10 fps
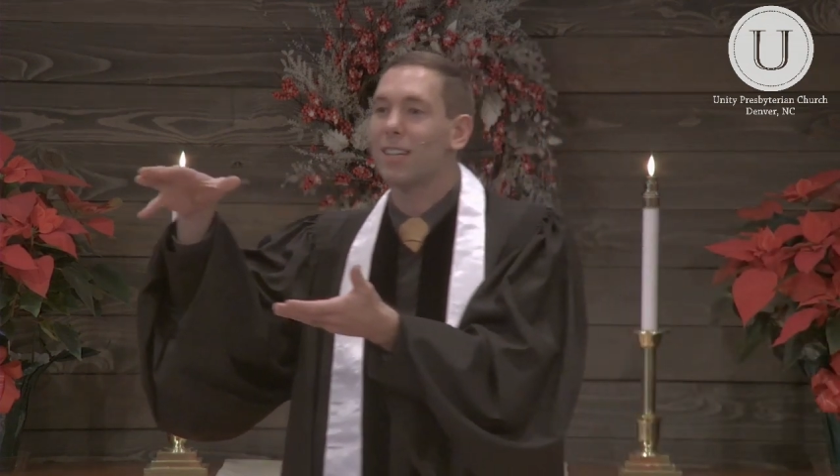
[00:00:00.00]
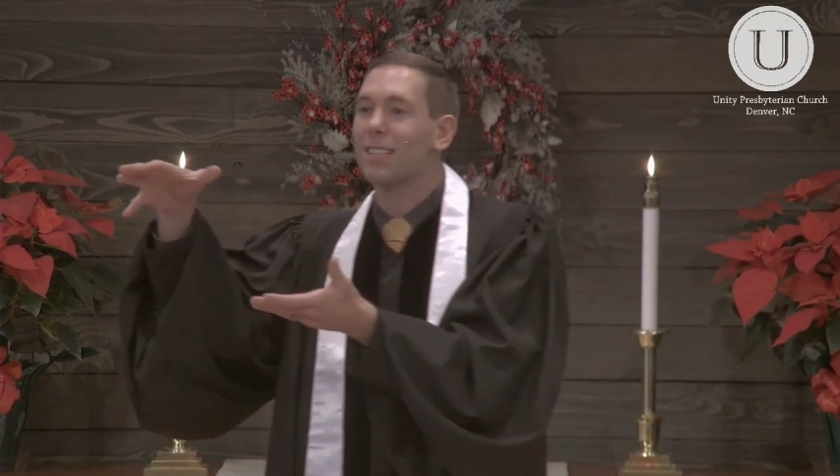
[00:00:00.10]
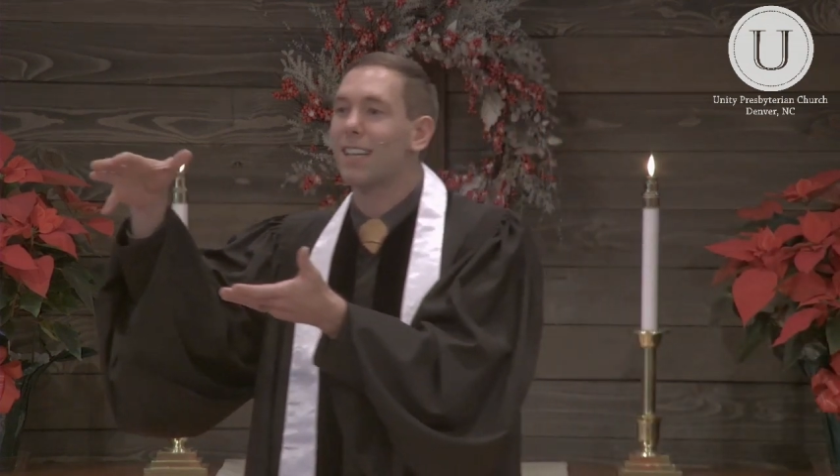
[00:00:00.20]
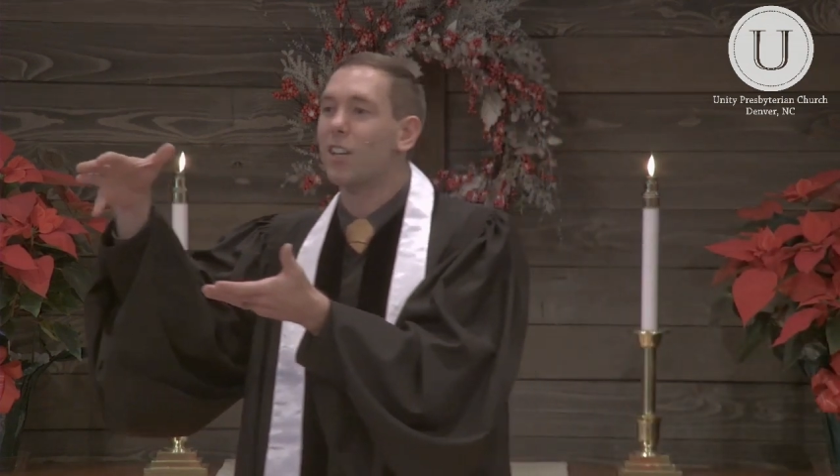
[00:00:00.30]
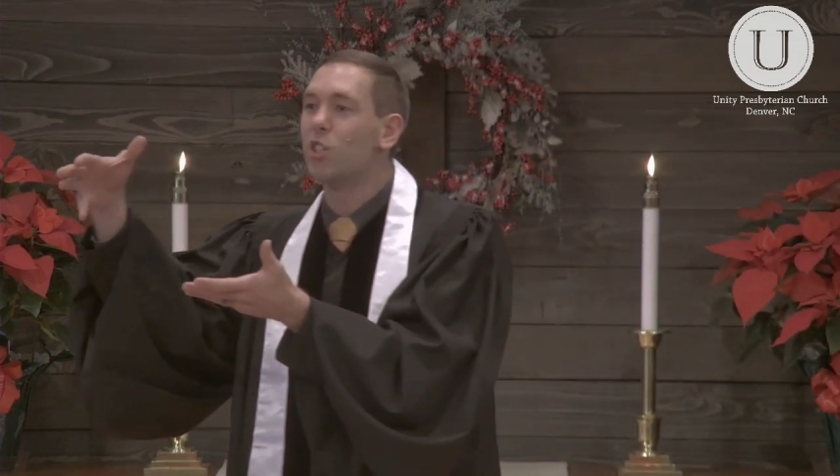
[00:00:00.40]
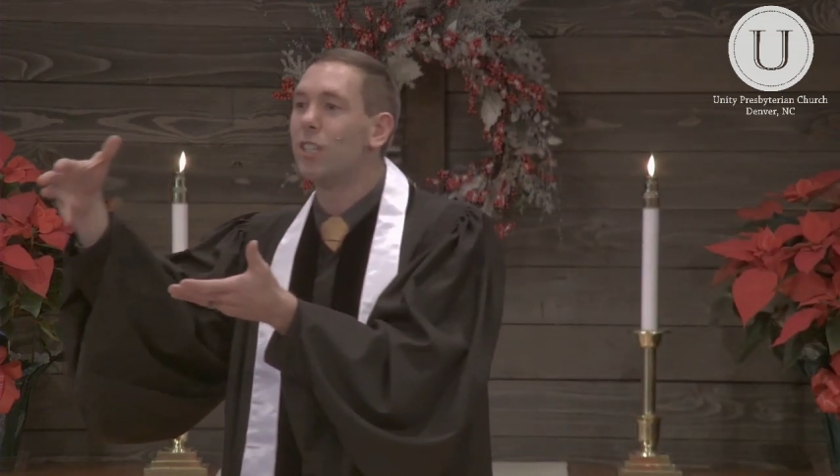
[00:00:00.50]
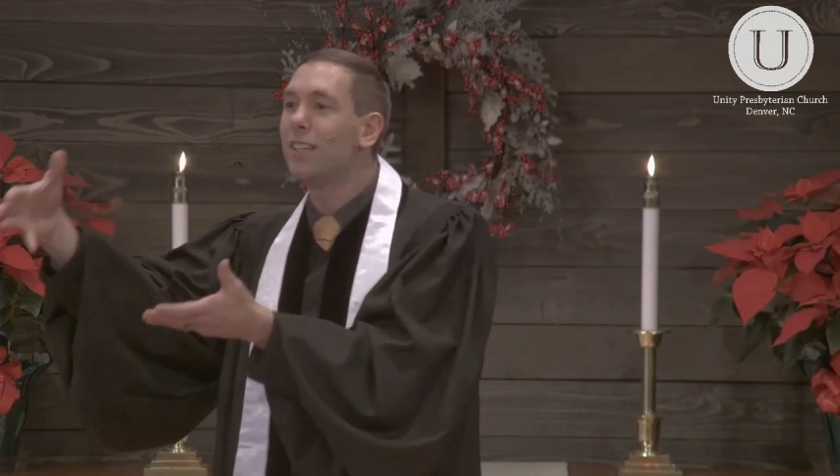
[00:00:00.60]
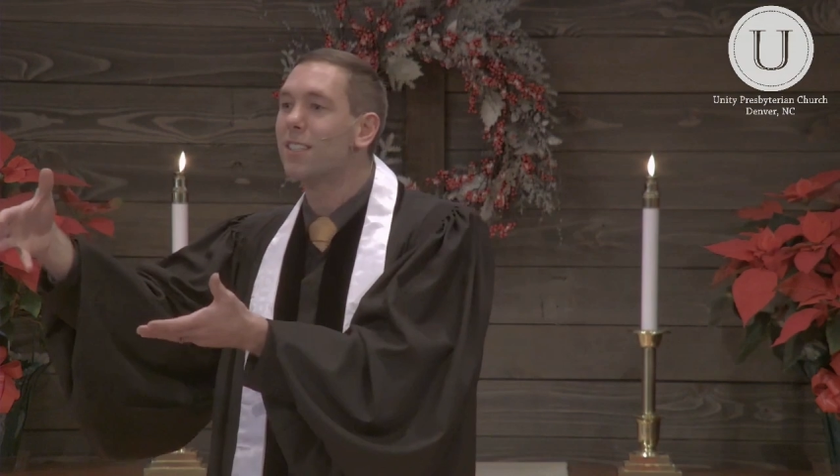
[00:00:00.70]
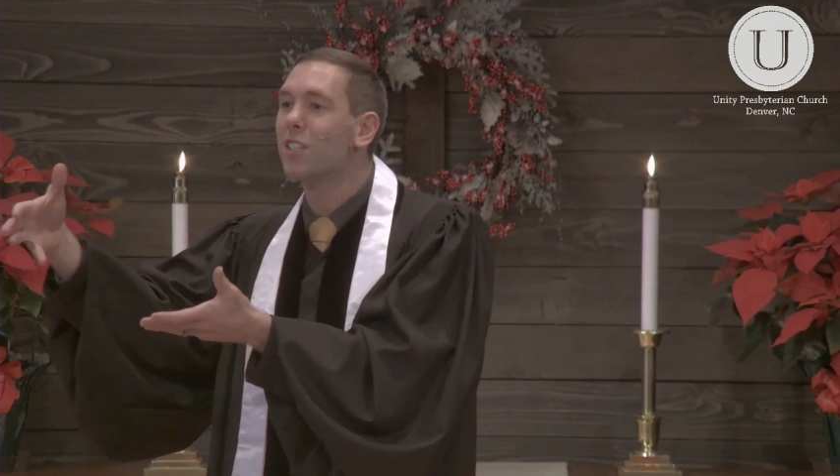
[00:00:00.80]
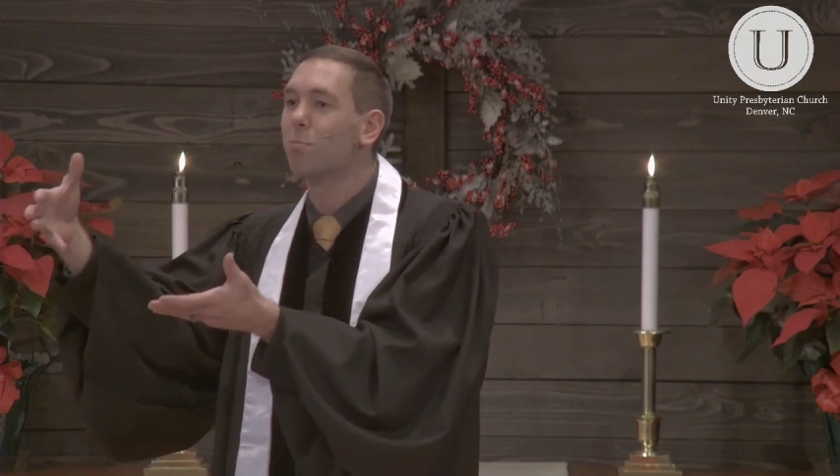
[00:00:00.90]
us that
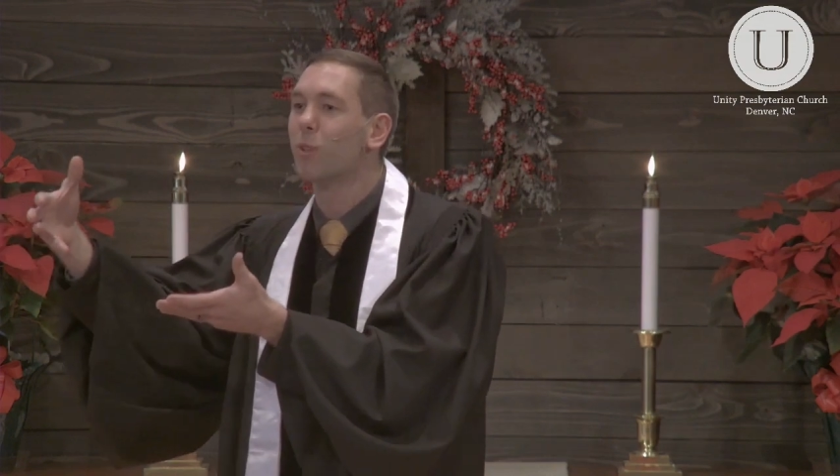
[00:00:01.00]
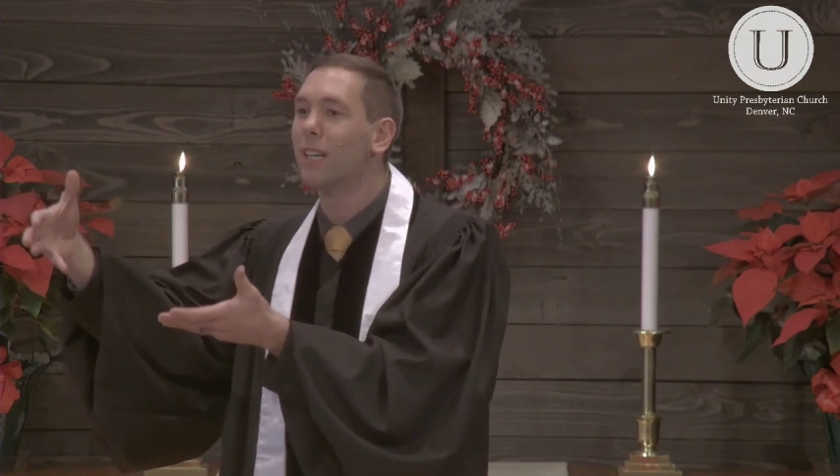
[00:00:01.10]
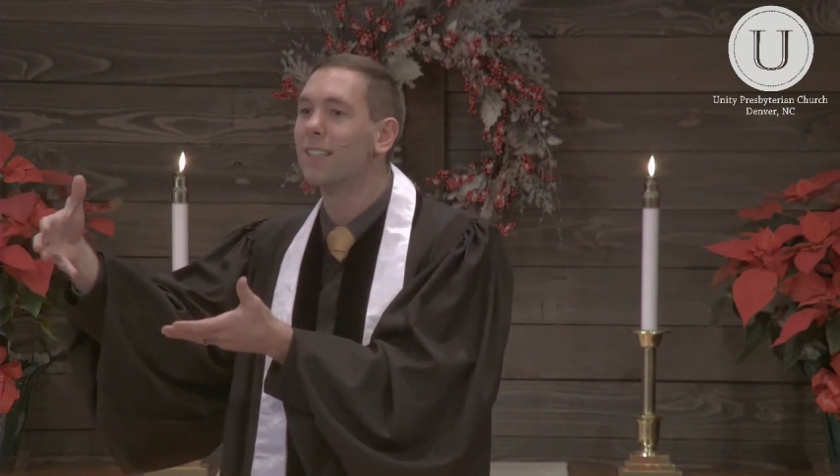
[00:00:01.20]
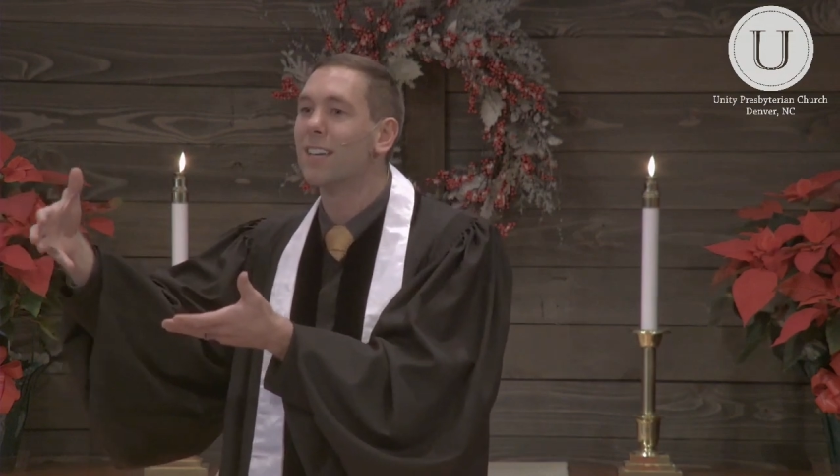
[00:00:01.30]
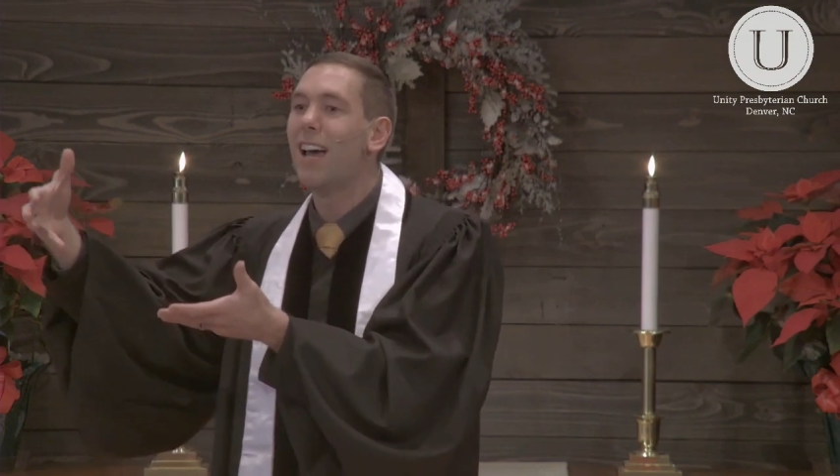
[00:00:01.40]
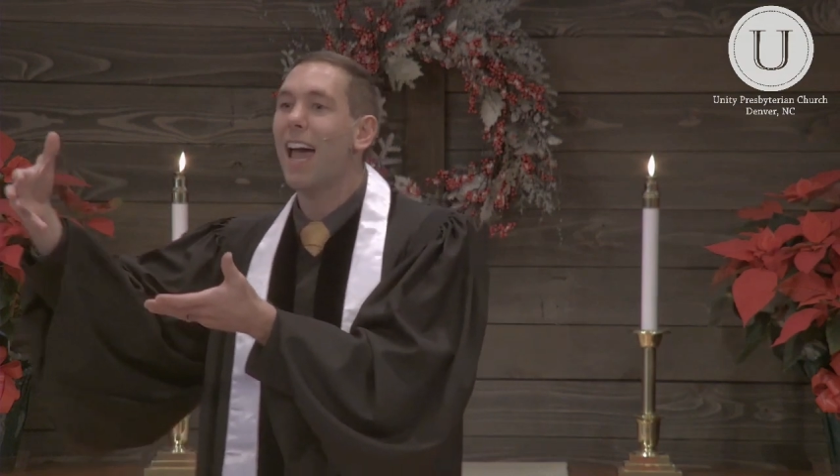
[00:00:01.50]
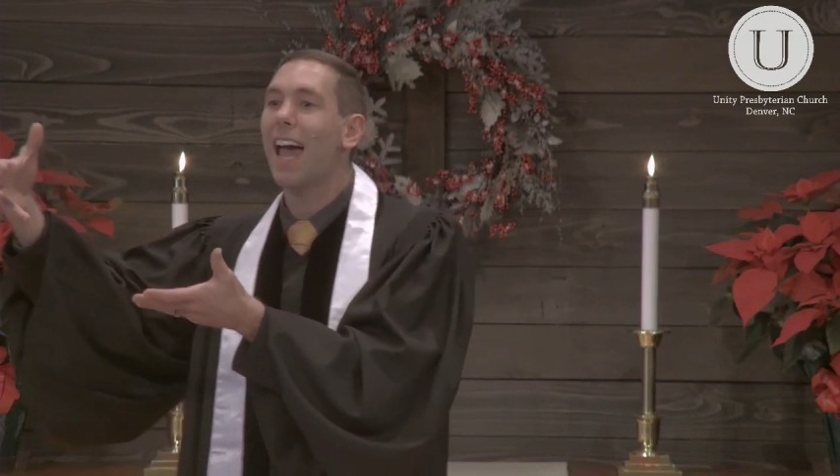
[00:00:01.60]
Jesus brings